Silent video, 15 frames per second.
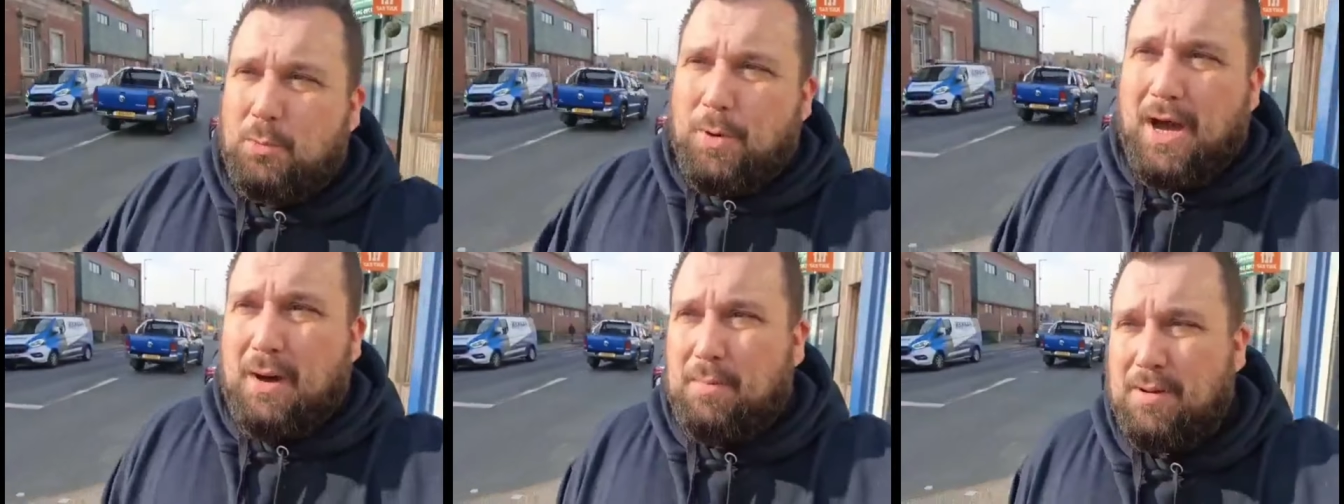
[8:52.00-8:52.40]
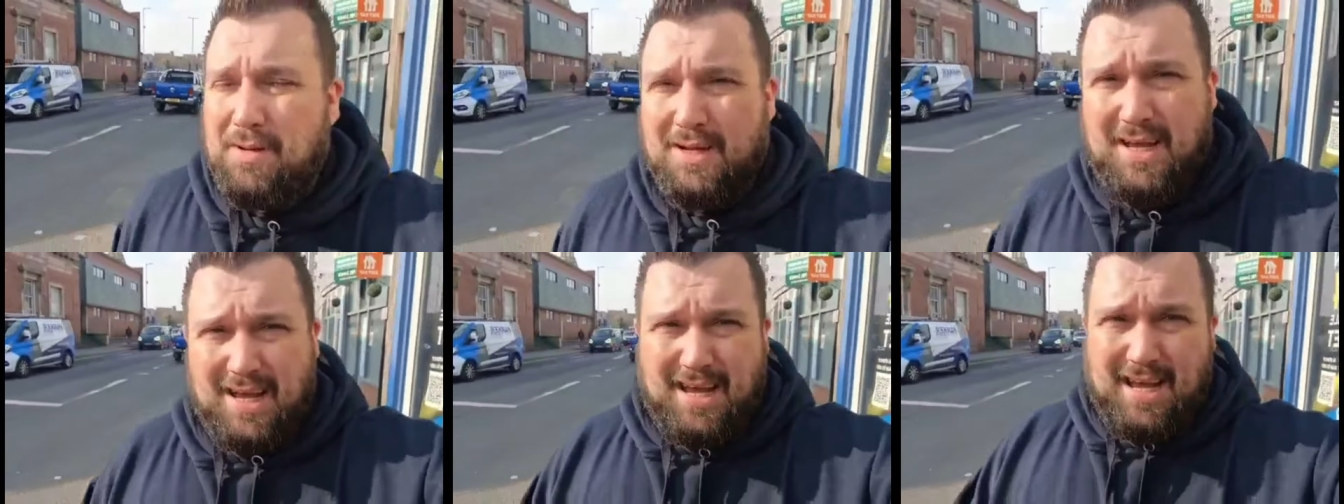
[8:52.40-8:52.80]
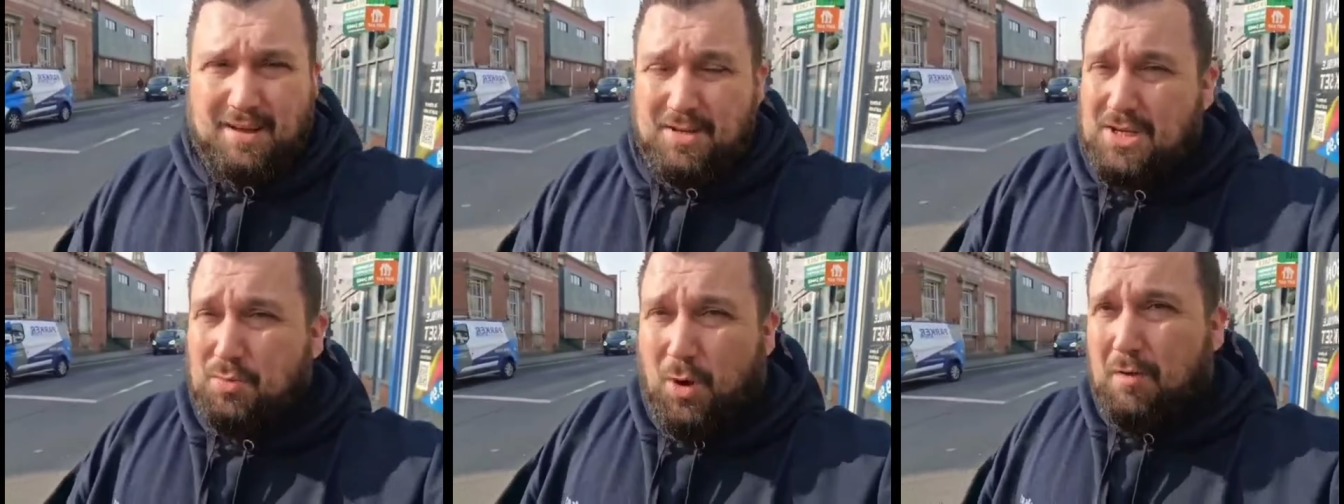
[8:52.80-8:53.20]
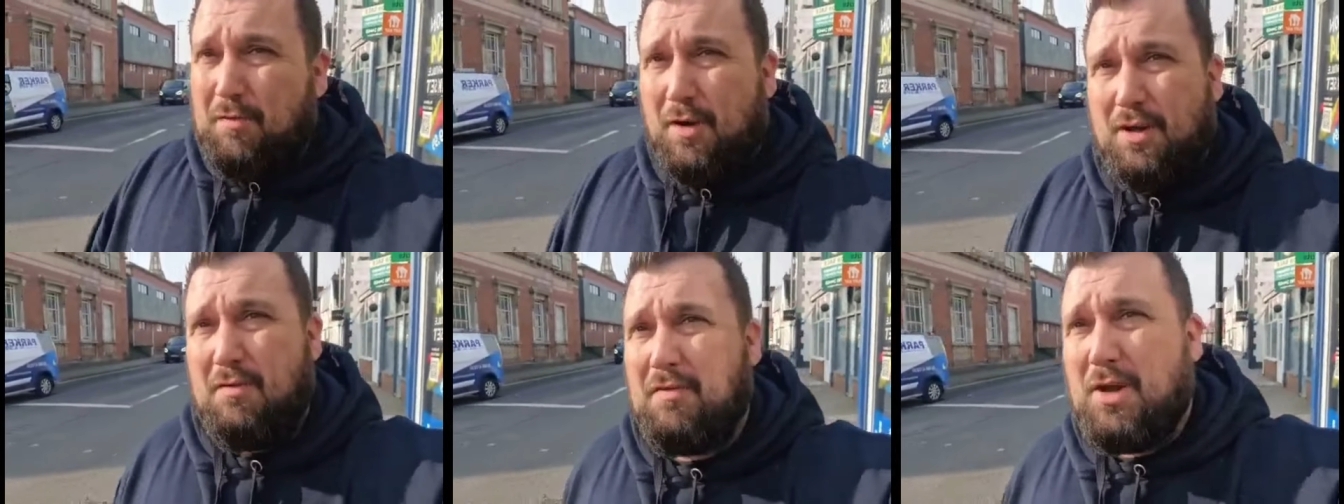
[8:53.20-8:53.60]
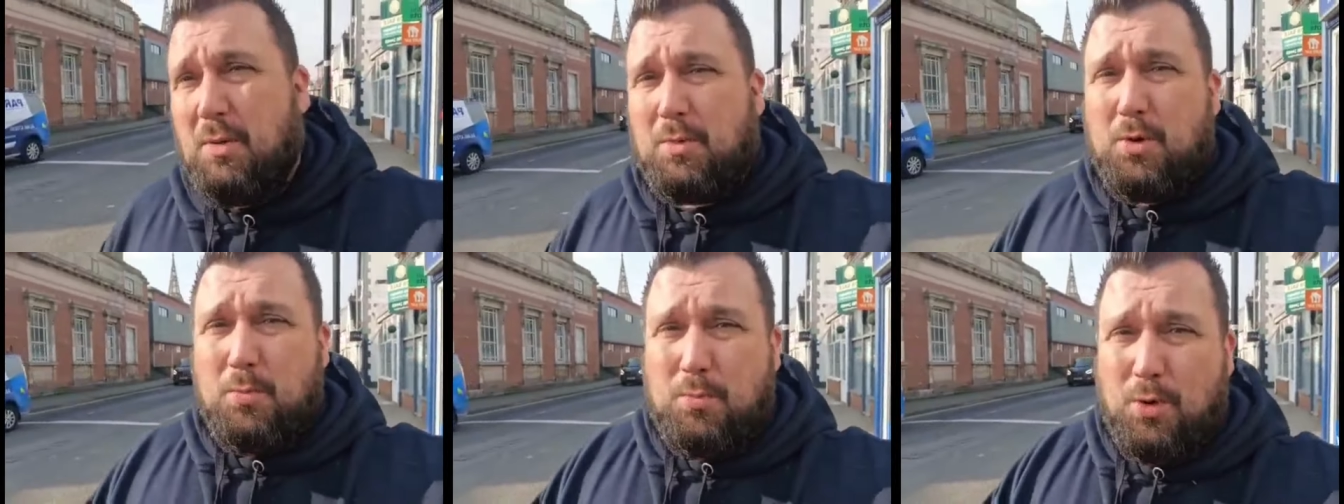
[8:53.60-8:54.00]
pub. Uh, just what a, a,
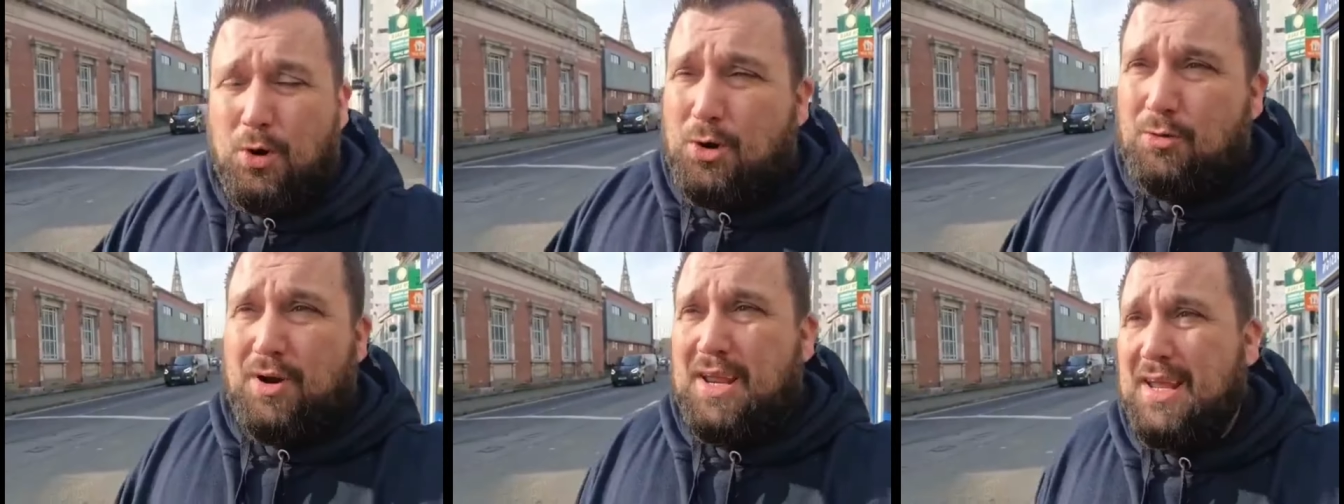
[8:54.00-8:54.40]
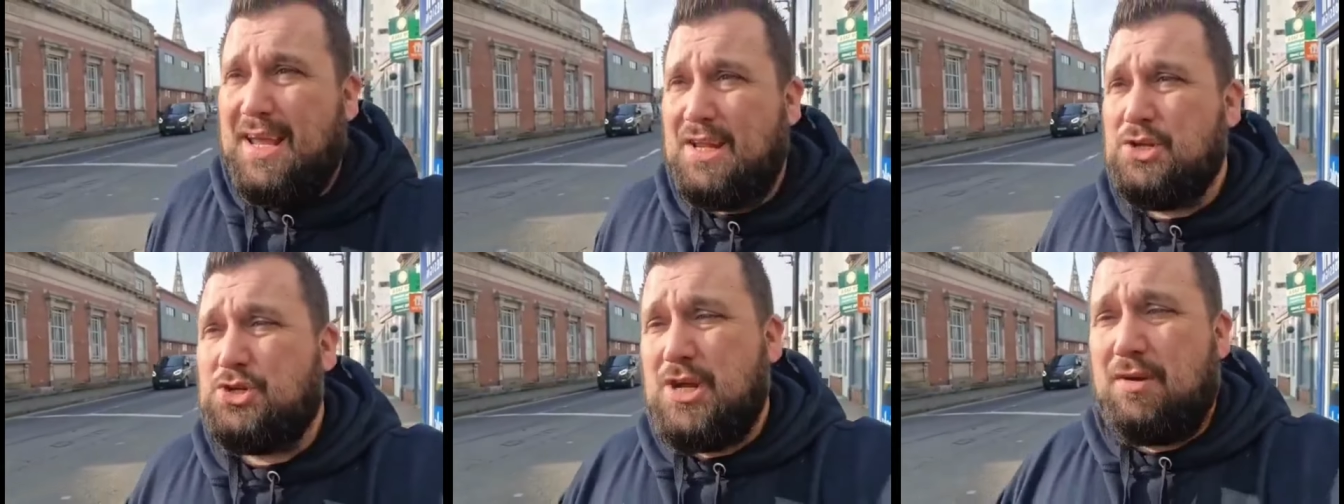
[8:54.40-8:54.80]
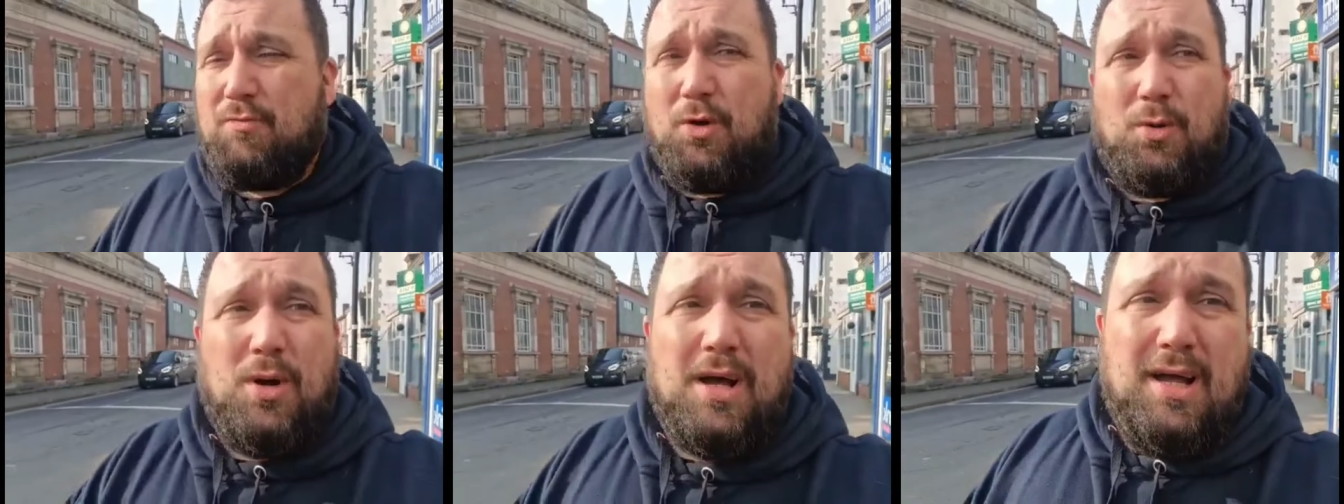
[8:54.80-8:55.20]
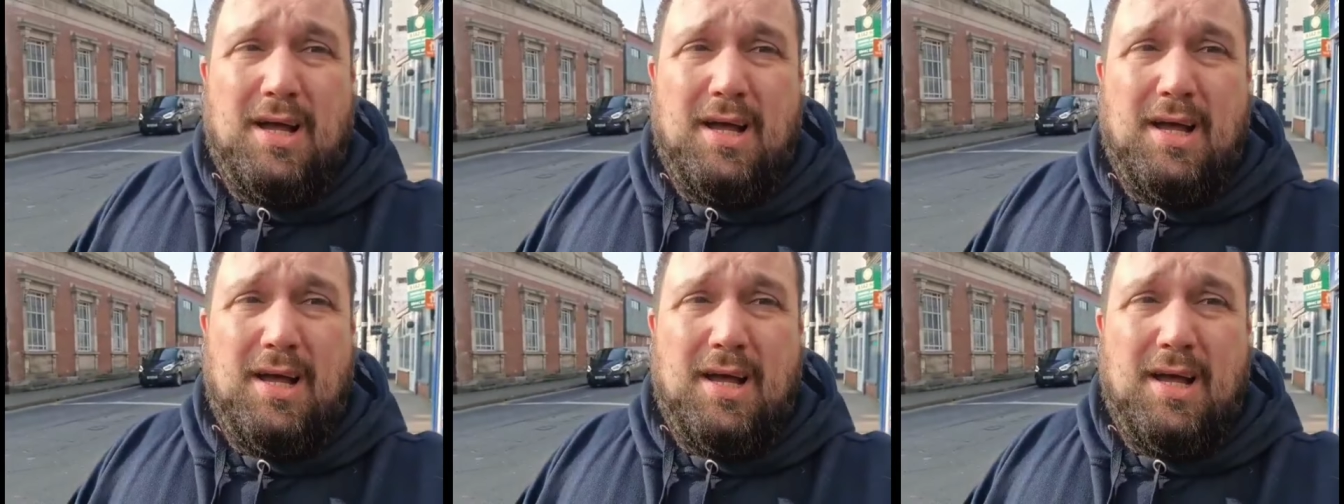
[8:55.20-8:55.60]
phenomenal brewery in general. Uh,